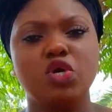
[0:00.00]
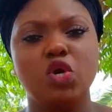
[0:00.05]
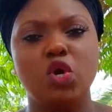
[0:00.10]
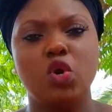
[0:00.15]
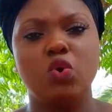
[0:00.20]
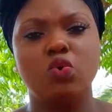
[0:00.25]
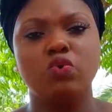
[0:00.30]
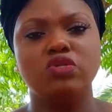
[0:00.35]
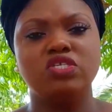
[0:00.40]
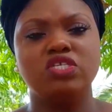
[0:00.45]

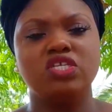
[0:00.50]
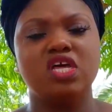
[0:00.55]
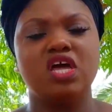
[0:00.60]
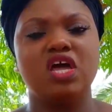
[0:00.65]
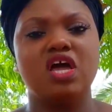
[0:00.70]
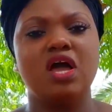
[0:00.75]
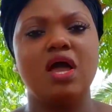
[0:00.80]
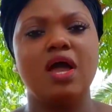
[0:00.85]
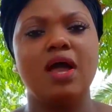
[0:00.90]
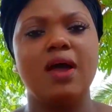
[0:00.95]
out,
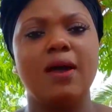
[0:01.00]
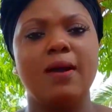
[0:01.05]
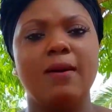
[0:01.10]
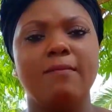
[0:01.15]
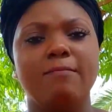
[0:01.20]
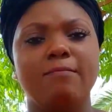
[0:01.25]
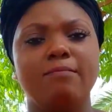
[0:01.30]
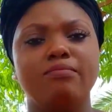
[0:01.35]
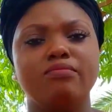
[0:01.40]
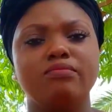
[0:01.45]

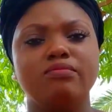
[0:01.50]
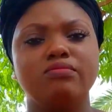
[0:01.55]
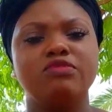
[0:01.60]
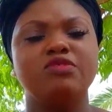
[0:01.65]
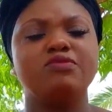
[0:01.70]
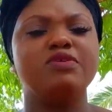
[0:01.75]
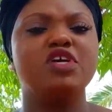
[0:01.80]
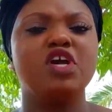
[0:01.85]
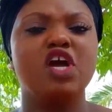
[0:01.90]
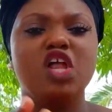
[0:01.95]

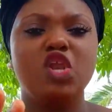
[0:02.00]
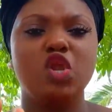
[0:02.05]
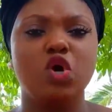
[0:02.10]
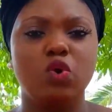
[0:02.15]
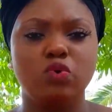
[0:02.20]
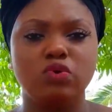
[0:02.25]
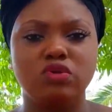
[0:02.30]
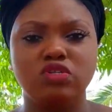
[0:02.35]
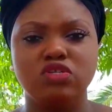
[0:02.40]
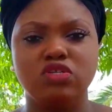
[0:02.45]
speak
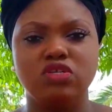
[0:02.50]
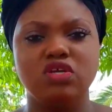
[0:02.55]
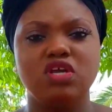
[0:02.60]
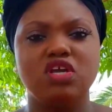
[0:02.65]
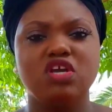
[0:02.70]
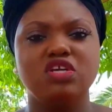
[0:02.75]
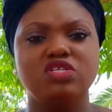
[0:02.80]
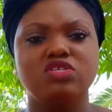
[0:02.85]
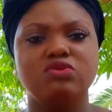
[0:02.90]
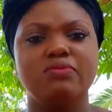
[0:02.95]
aloud
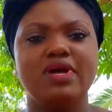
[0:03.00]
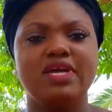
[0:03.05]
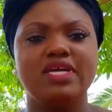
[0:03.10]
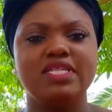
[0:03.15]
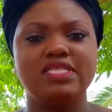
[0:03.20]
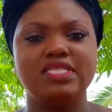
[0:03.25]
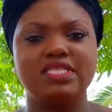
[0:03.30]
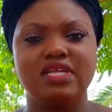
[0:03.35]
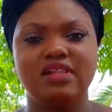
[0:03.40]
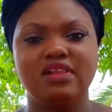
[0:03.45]
to
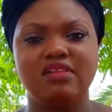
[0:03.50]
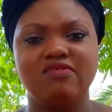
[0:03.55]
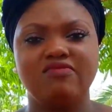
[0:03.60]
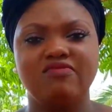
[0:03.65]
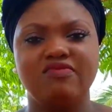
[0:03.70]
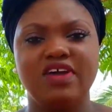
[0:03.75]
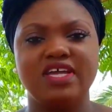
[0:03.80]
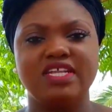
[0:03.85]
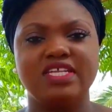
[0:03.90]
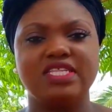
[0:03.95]

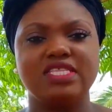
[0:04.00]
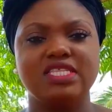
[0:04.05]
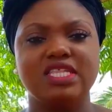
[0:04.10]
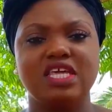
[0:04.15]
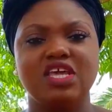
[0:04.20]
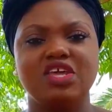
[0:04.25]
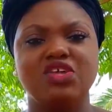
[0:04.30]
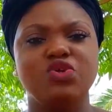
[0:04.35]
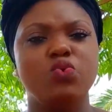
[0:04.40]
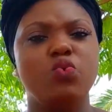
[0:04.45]
myself and
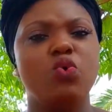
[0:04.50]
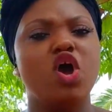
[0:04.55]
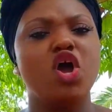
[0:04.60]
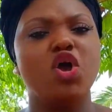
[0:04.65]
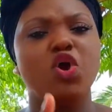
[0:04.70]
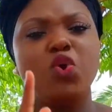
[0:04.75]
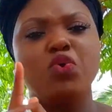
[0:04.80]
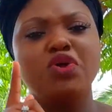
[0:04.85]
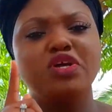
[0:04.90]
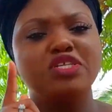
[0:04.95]
say, you
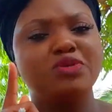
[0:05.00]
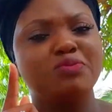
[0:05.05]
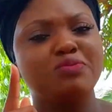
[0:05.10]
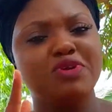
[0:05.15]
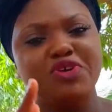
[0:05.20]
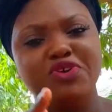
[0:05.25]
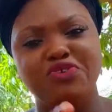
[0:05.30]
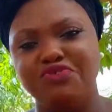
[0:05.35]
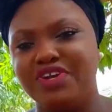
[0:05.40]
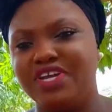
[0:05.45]
are going to
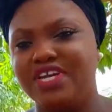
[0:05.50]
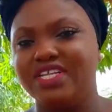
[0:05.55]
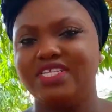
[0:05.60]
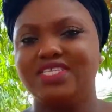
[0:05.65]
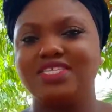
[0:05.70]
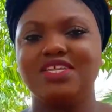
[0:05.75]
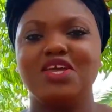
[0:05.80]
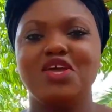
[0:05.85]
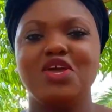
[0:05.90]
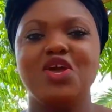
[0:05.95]
be
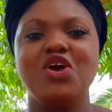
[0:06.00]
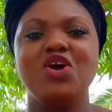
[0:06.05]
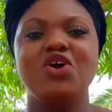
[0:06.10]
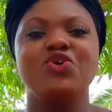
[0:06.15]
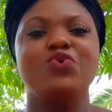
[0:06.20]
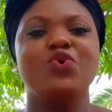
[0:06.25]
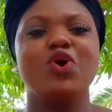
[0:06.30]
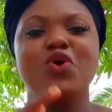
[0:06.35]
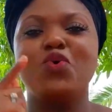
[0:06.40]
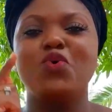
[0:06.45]
great.
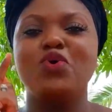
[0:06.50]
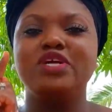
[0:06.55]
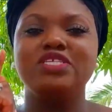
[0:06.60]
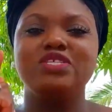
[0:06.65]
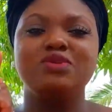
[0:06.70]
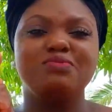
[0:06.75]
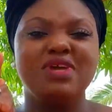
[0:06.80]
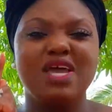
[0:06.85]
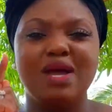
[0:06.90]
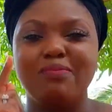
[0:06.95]
You are going
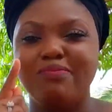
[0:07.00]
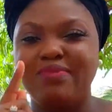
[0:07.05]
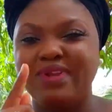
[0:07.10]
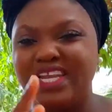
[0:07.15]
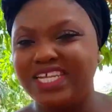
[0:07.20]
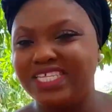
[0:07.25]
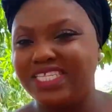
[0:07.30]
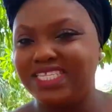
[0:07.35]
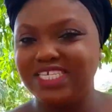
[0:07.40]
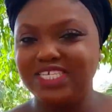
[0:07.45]
to be a
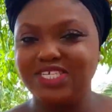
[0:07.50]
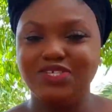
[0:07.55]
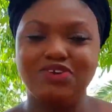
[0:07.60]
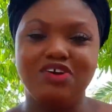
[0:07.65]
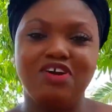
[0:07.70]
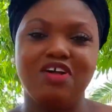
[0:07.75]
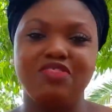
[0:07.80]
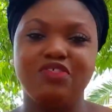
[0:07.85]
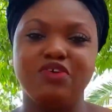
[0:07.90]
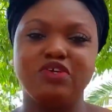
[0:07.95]
blessing to
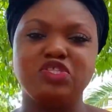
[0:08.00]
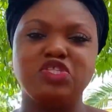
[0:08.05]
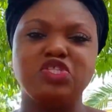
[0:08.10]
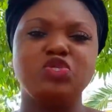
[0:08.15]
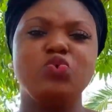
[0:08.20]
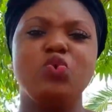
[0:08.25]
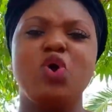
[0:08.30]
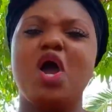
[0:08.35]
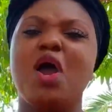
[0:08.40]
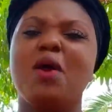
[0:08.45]
others.
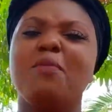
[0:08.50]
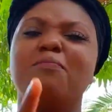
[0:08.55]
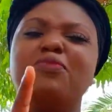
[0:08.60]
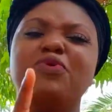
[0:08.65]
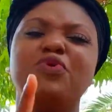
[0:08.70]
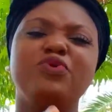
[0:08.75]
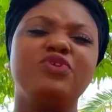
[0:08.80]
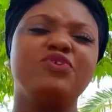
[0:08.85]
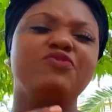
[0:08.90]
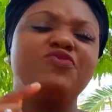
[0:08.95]
You are
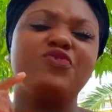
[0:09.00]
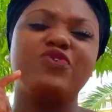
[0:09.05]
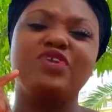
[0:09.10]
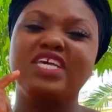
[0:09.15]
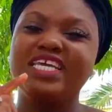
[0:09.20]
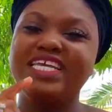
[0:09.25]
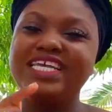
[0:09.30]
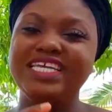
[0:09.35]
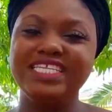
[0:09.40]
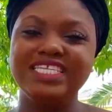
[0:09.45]
beautiful
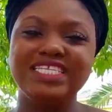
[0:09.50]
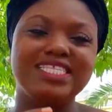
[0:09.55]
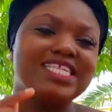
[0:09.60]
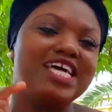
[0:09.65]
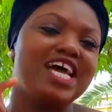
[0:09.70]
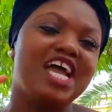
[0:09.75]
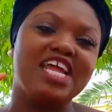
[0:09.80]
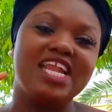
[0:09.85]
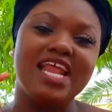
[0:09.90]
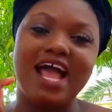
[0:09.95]

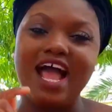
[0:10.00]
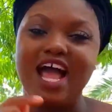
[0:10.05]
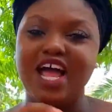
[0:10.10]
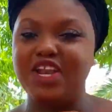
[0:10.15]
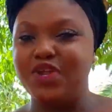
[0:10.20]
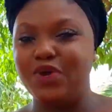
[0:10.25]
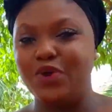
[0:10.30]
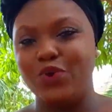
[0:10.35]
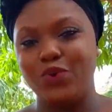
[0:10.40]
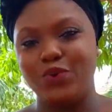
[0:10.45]
inside
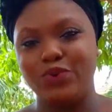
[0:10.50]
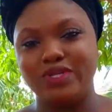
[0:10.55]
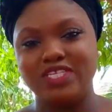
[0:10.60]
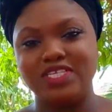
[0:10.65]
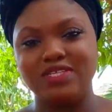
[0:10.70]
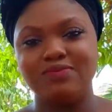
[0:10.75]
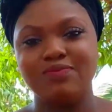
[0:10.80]
and out.